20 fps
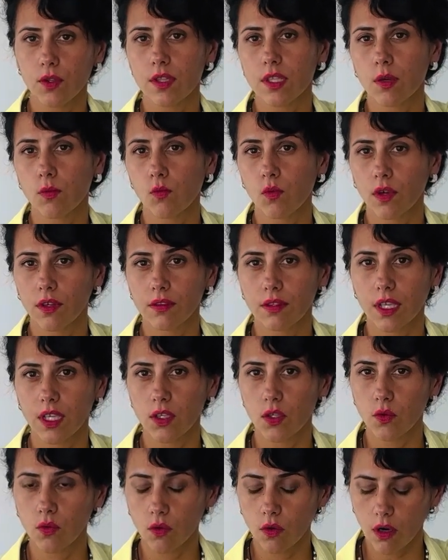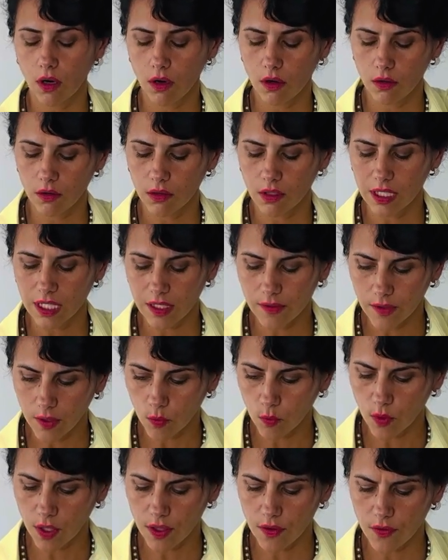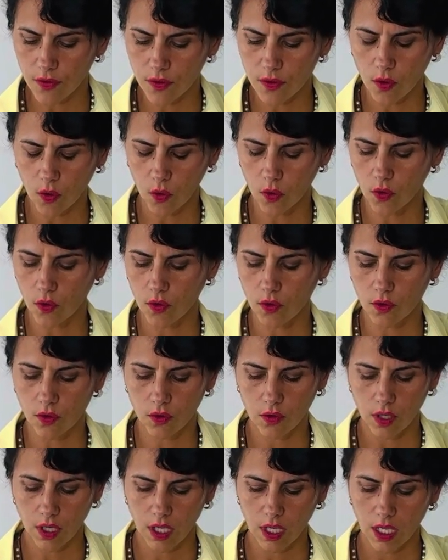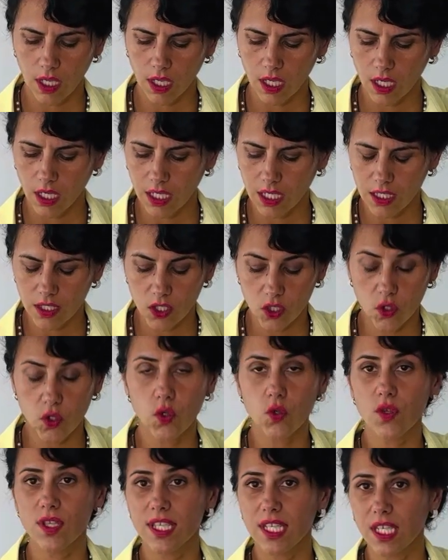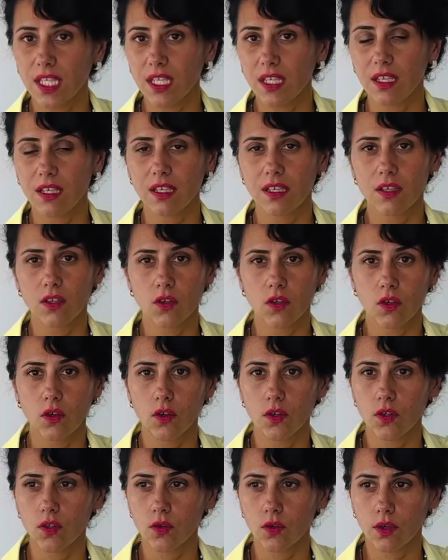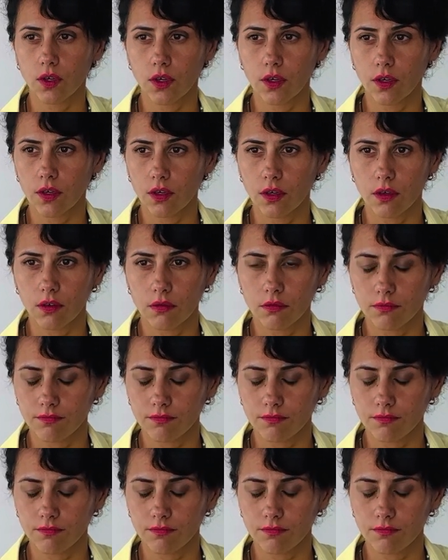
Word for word: someone that you are living with or into your city, you know, your